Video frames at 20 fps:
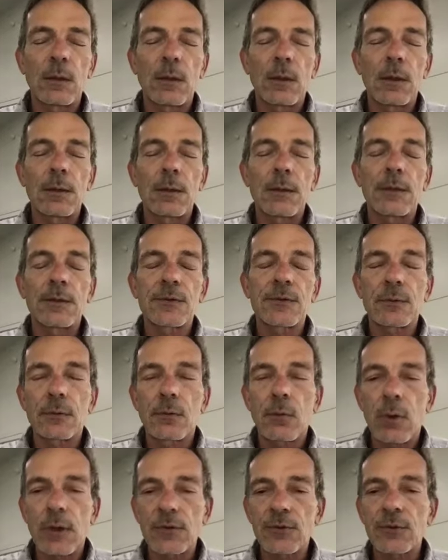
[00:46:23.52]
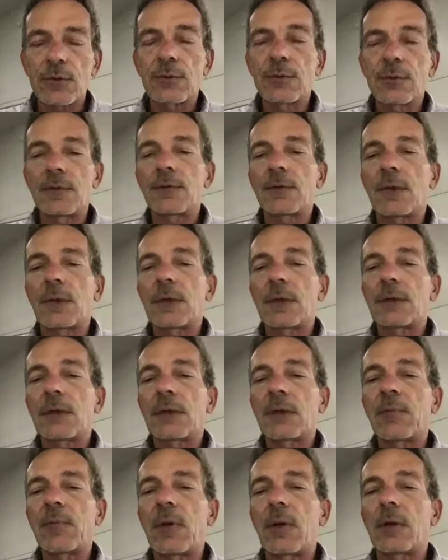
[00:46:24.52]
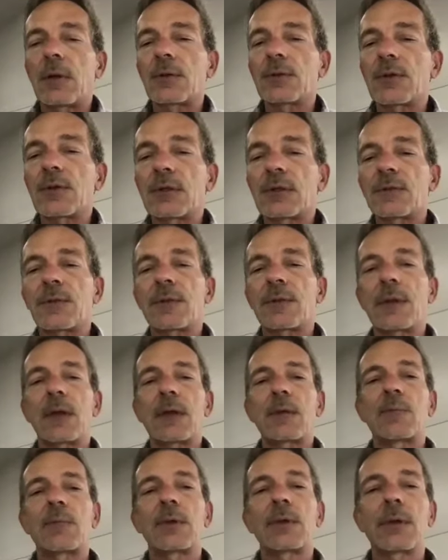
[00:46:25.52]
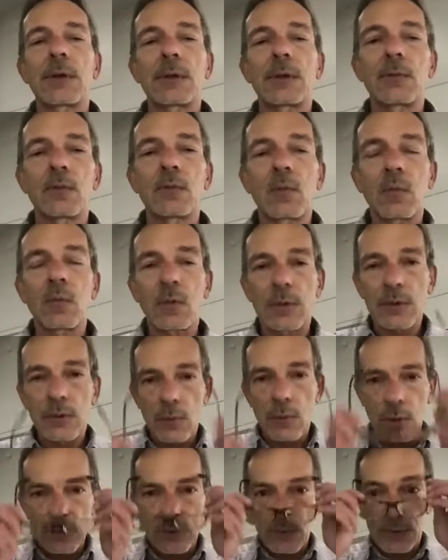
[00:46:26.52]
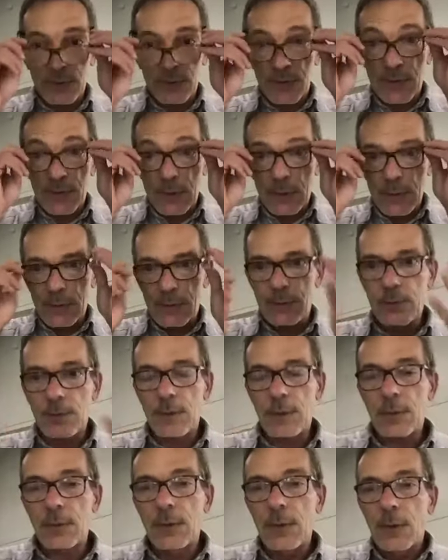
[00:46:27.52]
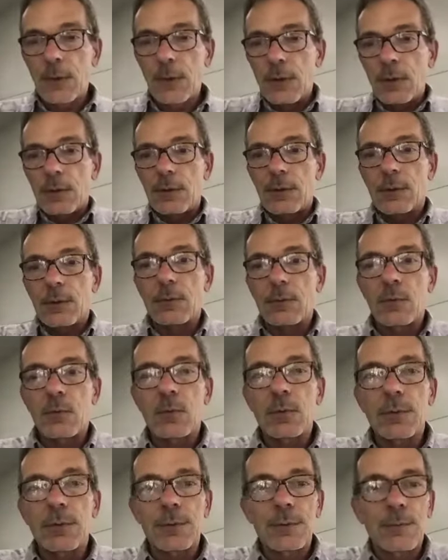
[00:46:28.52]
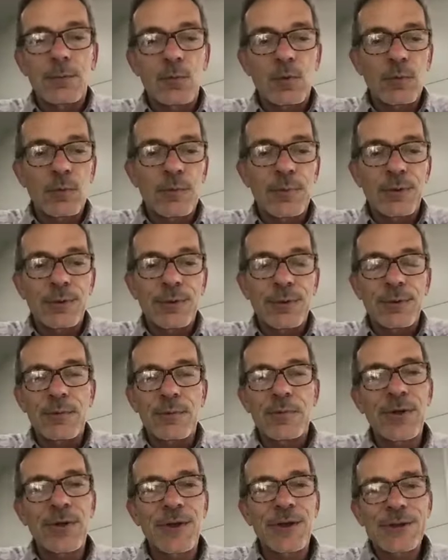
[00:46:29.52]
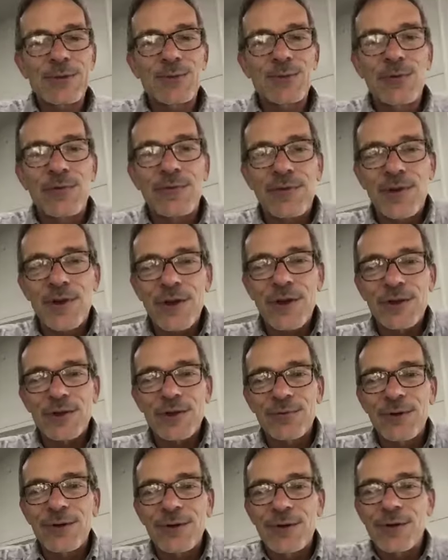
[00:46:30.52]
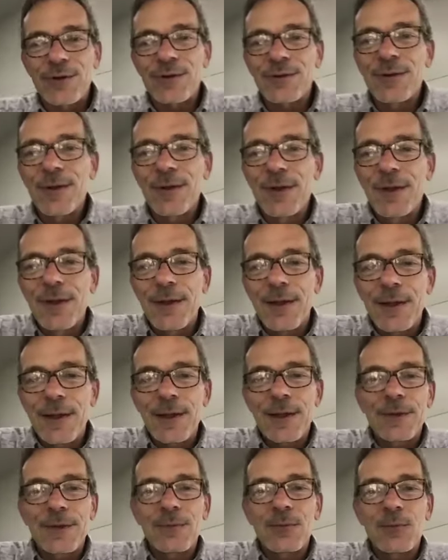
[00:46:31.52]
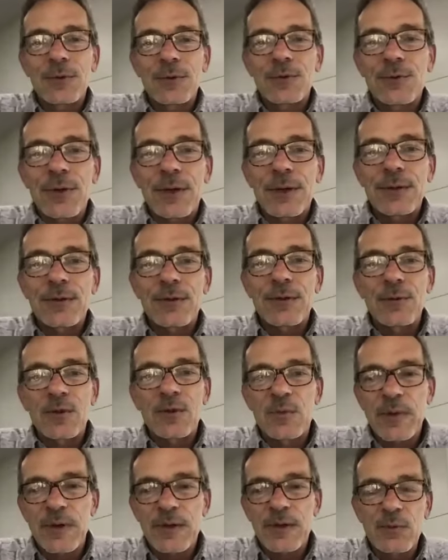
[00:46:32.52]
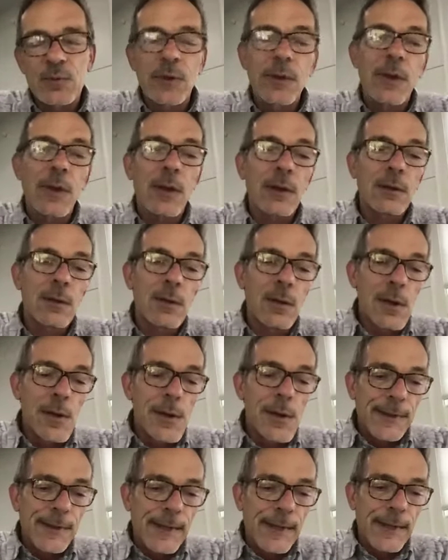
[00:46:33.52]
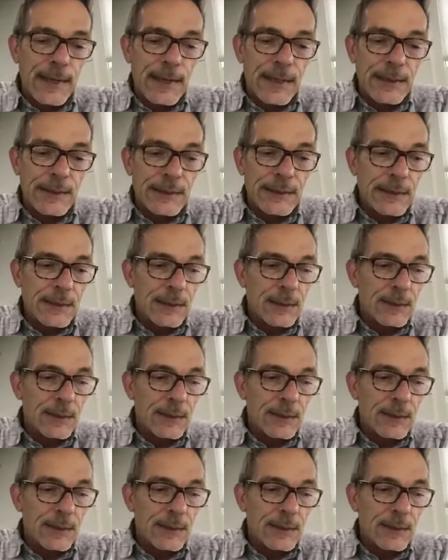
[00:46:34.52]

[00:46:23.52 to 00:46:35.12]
unanswered questions, and I apologize for that, but I want you all to understand too that we're building the plane as we're flying it right now, and we're trying to do as best we can. And